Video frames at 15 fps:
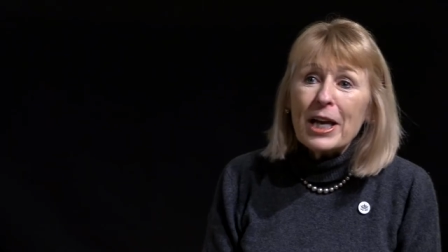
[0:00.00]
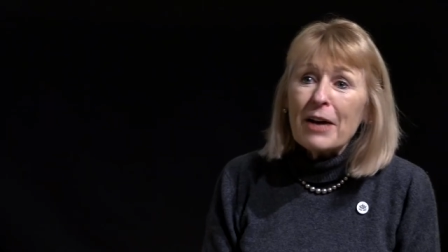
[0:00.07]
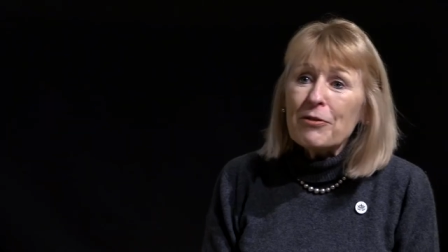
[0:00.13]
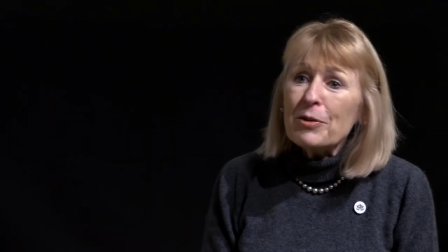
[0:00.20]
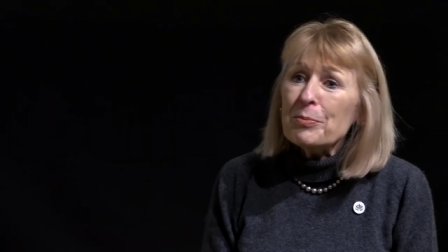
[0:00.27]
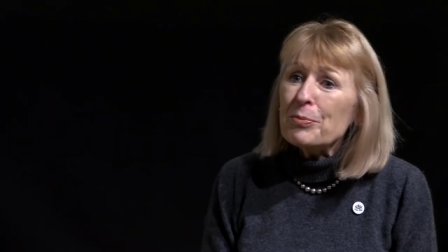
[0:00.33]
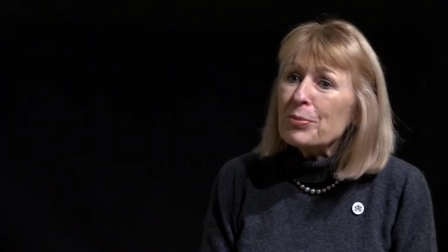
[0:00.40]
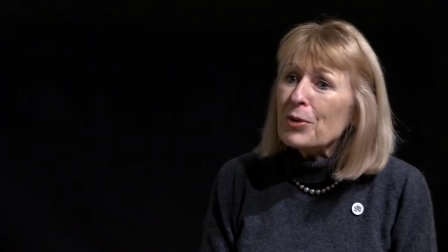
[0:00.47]
we
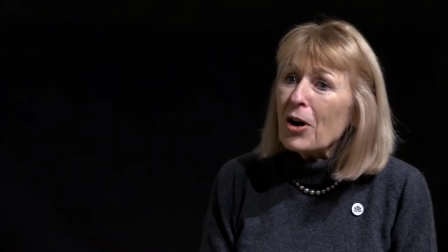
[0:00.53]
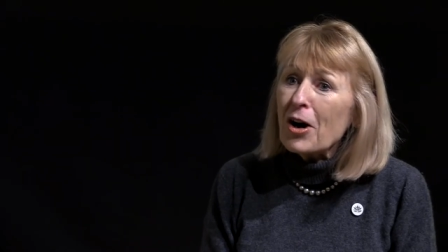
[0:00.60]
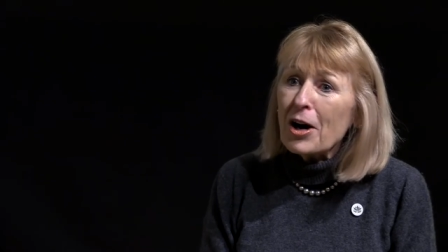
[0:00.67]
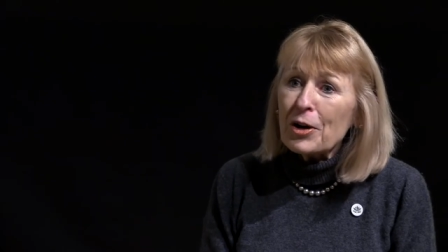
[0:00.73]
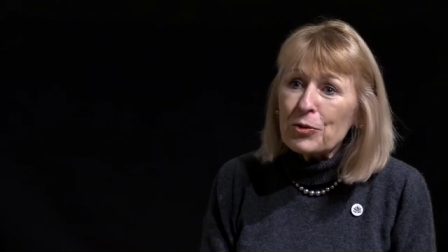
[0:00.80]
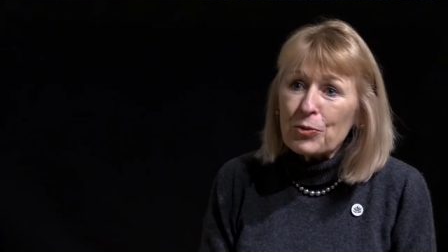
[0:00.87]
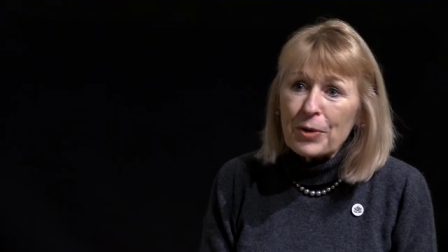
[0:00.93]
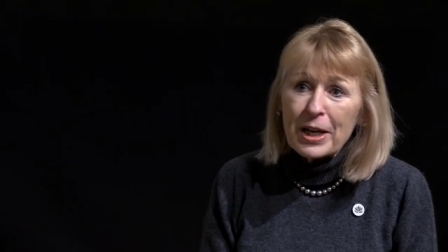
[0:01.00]
have a
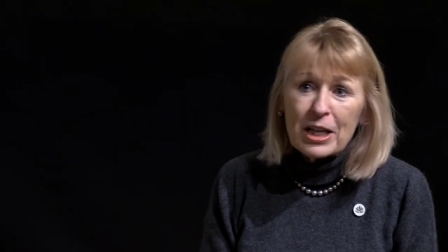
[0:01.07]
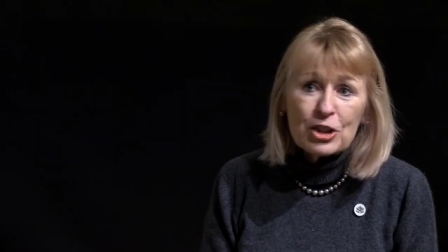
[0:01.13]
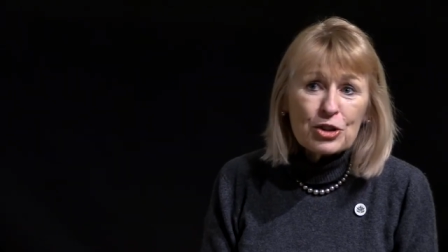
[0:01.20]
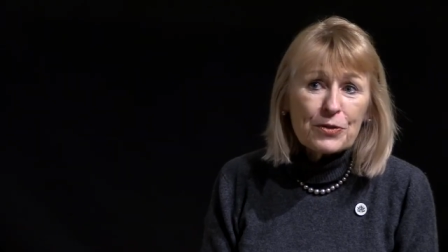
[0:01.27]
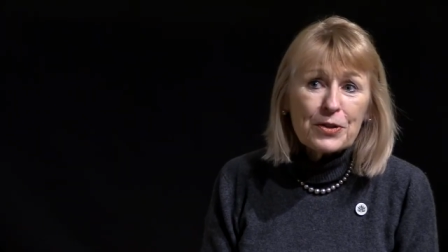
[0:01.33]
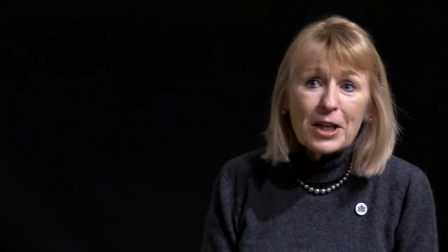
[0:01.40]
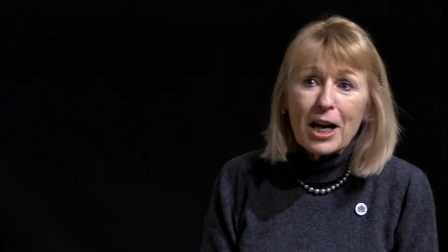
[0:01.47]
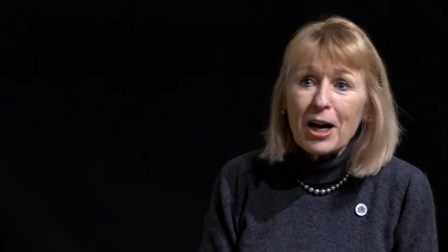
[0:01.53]
broad
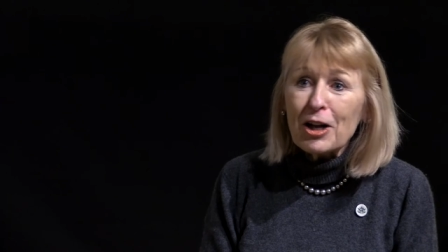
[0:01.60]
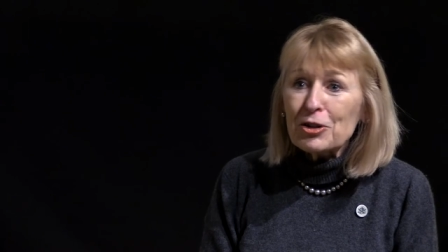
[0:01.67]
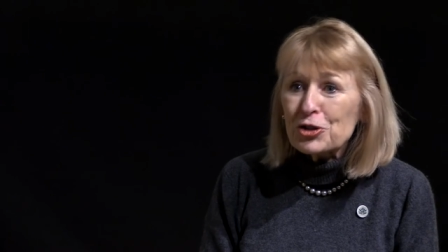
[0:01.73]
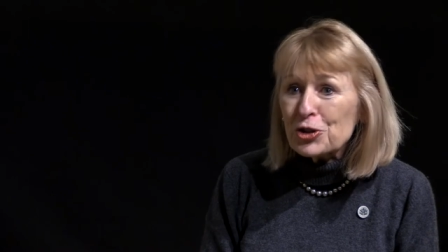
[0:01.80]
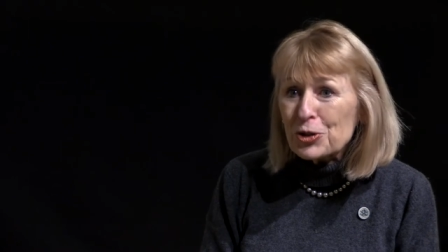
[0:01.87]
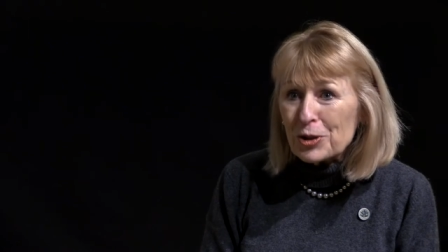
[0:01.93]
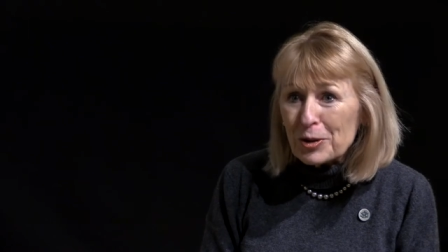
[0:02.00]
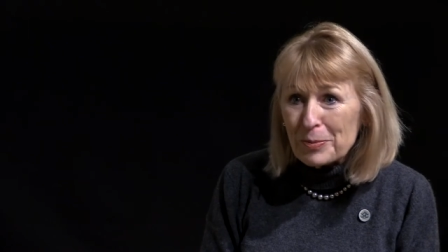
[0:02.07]
range of
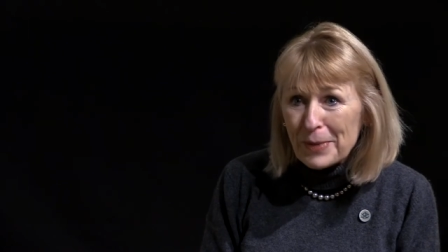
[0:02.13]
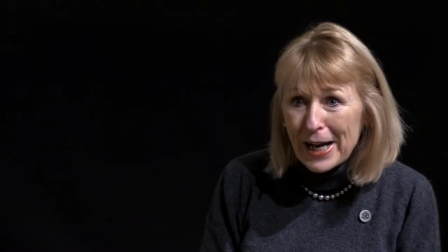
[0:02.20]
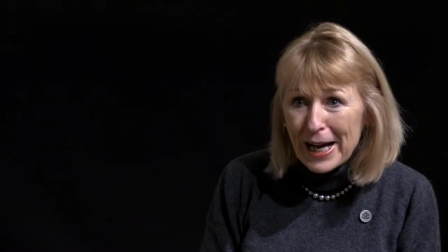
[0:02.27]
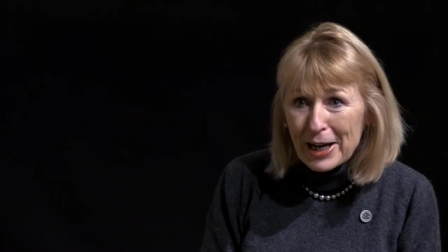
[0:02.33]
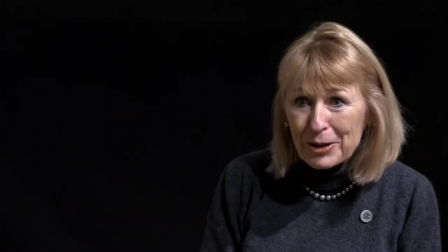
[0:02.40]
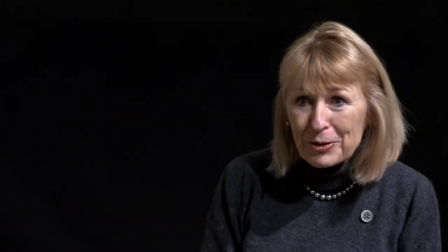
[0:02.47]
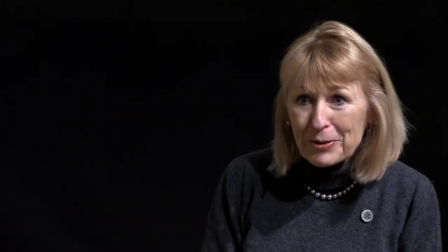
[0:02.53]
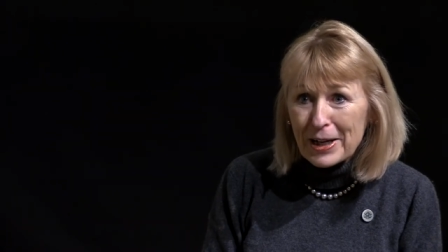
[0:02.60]
cultural
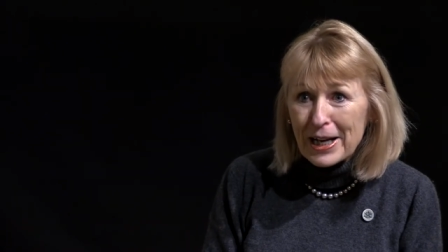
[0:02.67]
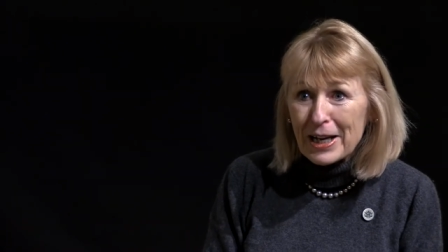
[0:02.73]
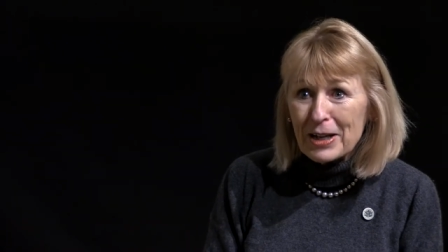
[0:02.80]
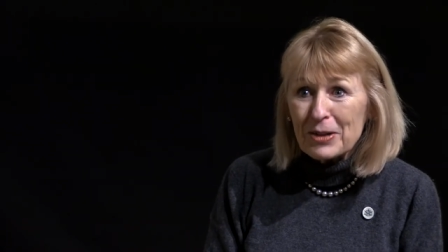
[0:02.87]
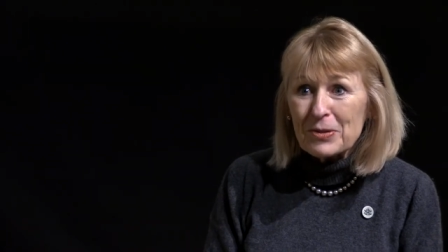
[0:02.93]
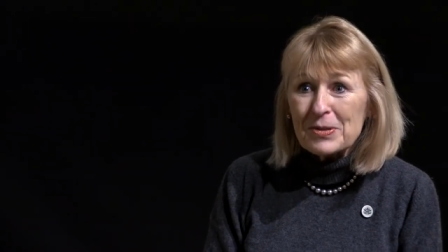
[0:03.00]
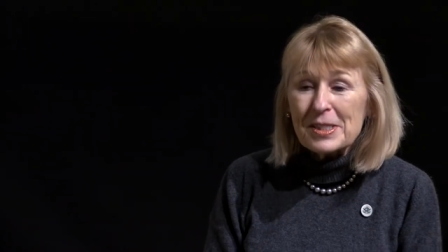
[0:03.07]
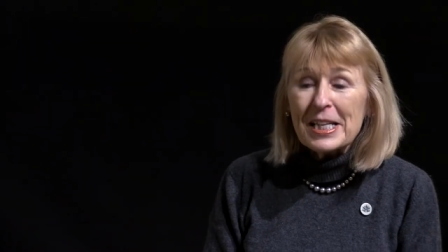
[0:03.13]

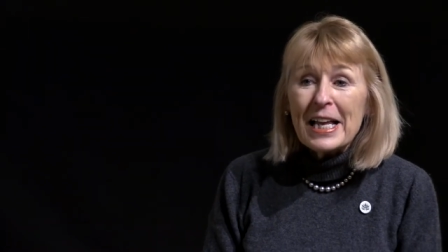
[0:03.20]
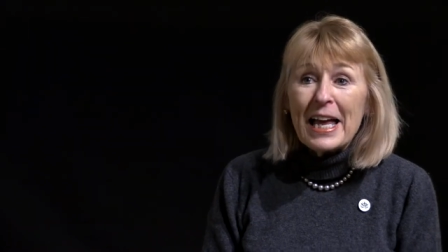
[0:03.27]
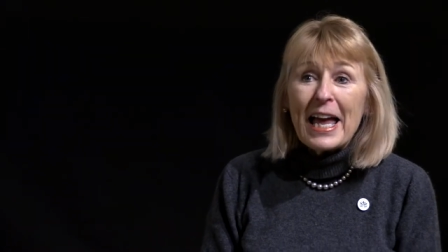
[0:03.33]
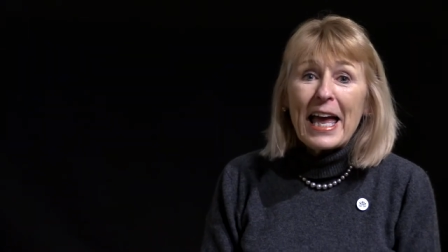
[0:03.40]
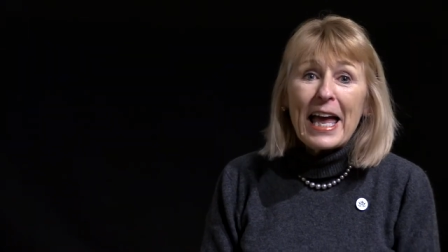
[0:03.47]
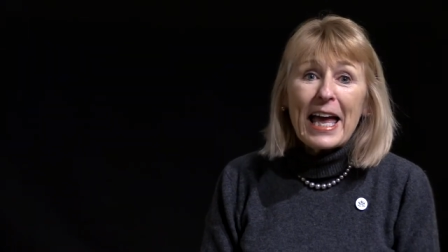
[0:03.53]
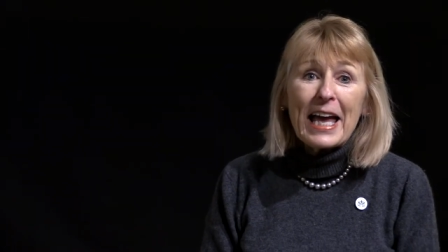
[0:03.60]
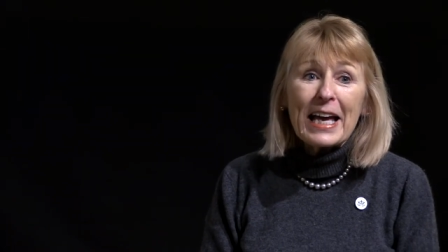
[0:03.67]
backgrounds
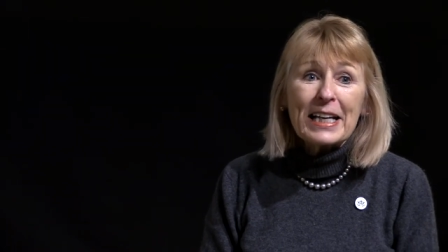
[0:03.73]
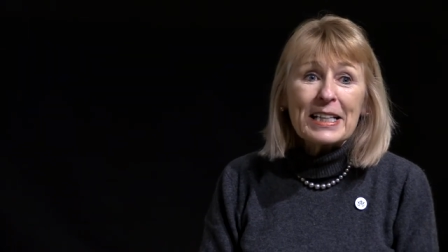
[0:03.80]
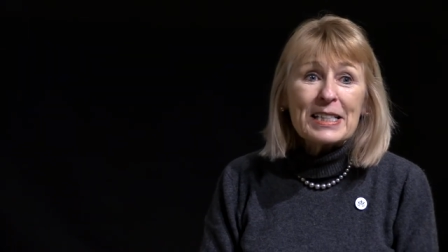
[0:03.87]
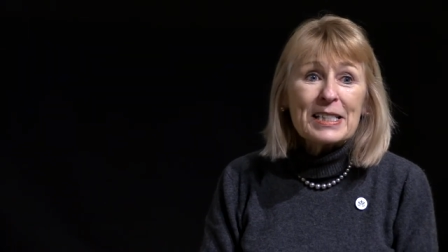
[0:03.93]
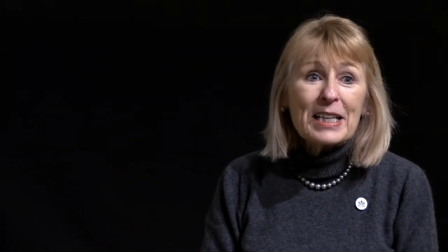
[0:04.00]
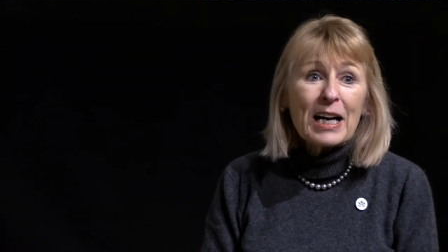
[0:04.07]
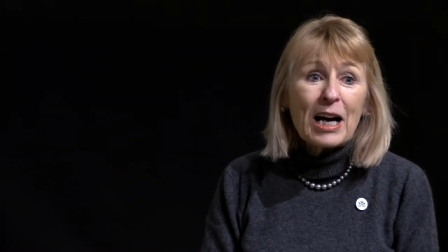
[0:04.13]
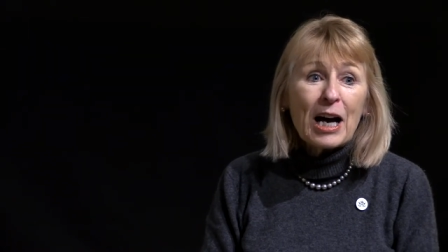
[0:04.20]

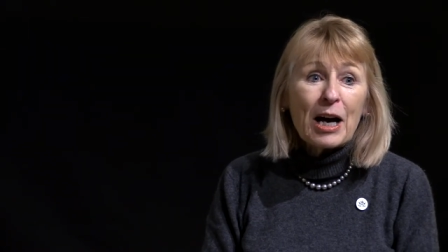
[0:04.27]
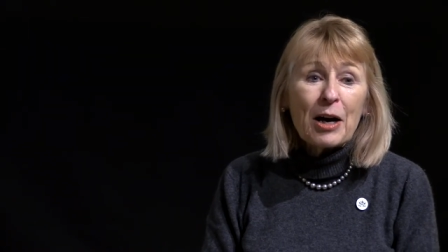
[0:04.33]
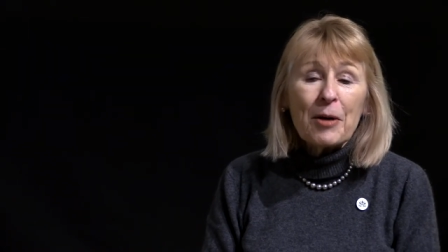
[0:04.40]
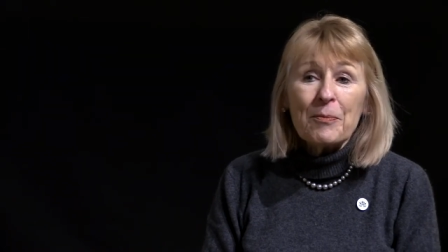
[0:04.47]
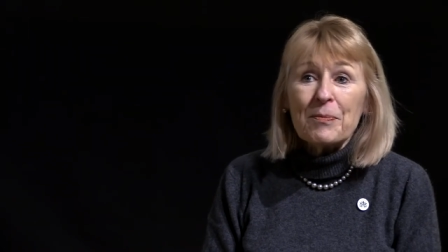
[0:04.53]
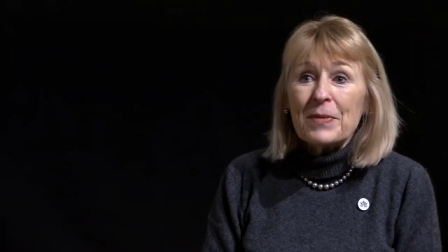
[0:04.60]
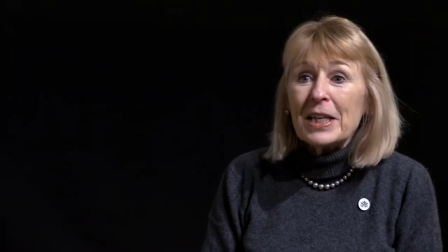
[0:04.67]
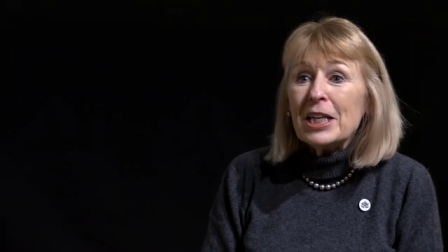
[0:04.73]
and
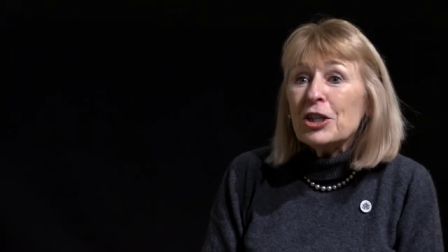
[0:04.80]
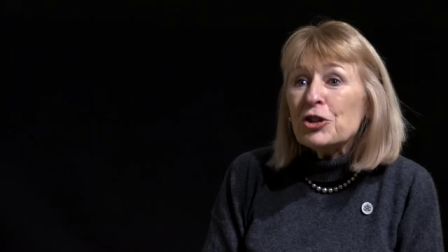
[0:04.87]
um,